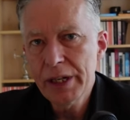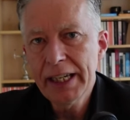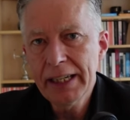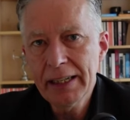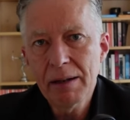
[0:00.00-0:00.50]

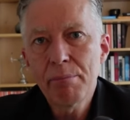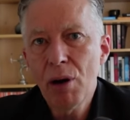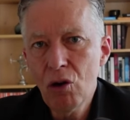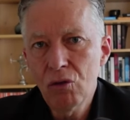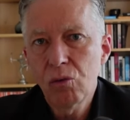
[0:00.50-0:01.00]
in
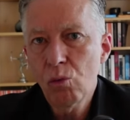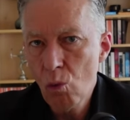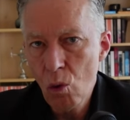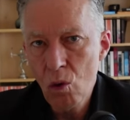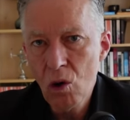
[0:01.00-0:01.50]
both
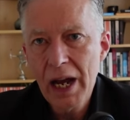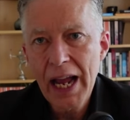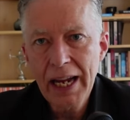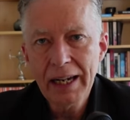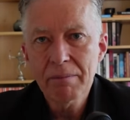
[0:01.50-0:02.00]
war
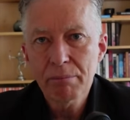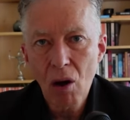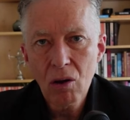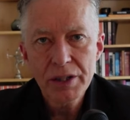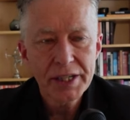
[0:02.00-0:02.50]
and
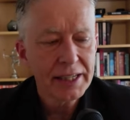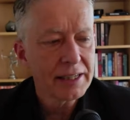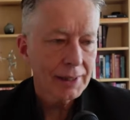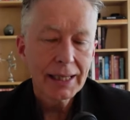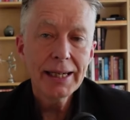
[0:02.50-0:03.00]

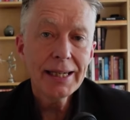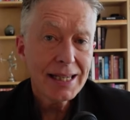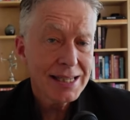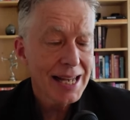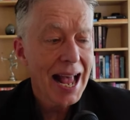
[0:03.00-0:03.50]
politics. It
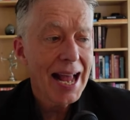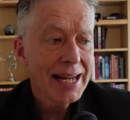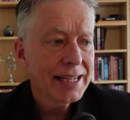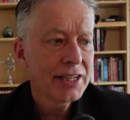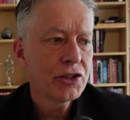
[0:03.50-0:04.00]
is
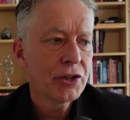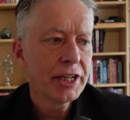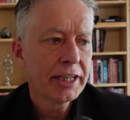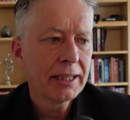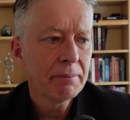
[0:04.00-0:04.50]
an
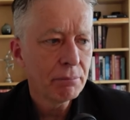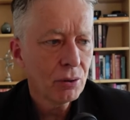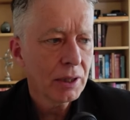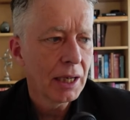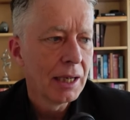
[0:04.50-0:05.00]
intriguing
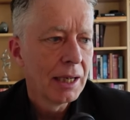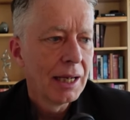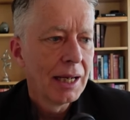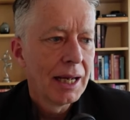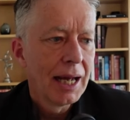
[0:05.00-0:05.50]
book,
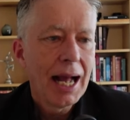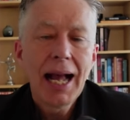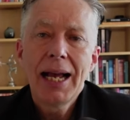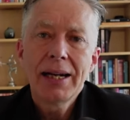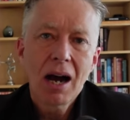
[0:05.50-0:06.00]

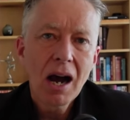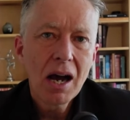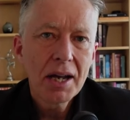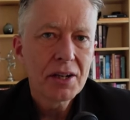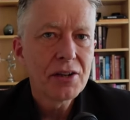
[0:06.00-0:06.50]
and
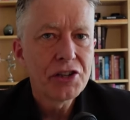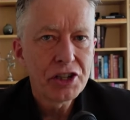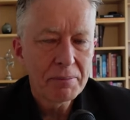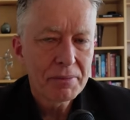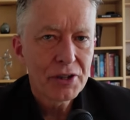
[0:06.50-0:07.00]
I
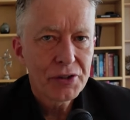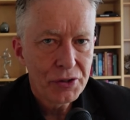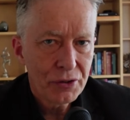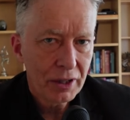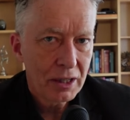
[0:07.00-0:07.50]
jumped
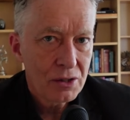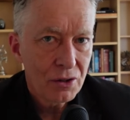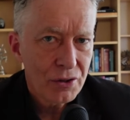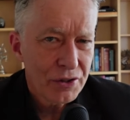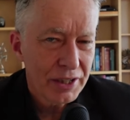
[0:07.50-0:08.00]
to the
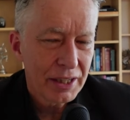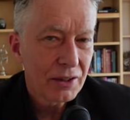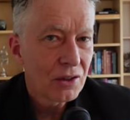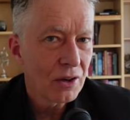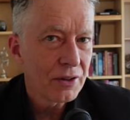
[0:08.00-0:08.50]
conclusion
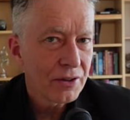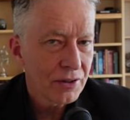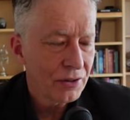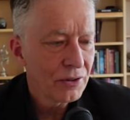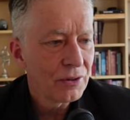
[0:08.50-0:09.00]
and got
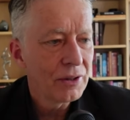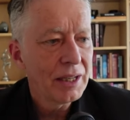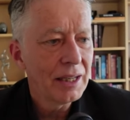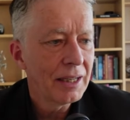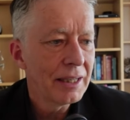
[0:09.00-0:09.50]
to
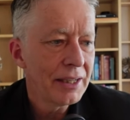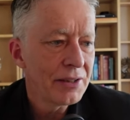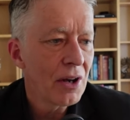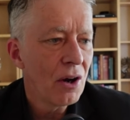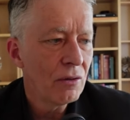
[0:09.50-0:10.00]
uh,
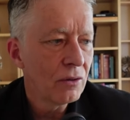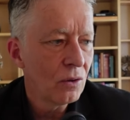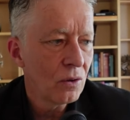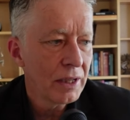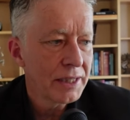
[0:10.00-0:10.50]
his
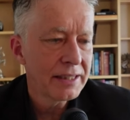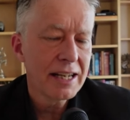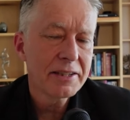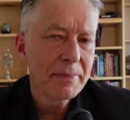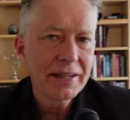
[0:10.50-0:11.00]
overall
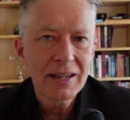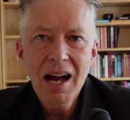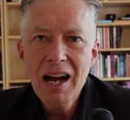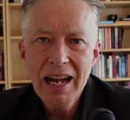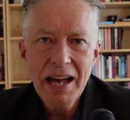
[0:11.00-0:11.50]
assessment.
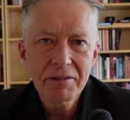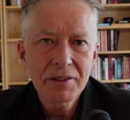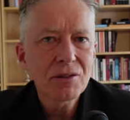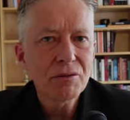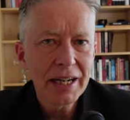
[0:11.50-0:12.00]
I
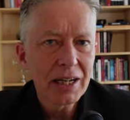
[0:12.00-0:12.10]
haven't read it